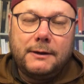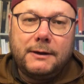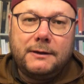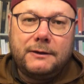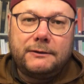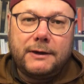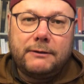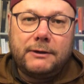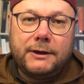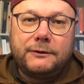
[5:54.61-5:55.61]
in this
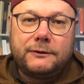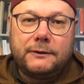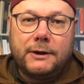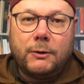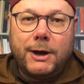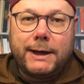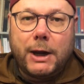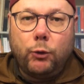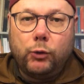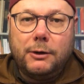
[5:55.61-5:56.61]
level is
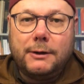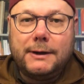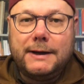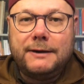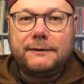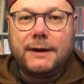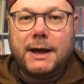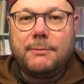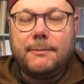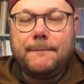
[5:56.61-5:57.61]
Nawaqid
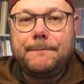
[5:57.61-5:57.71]
al-Islam.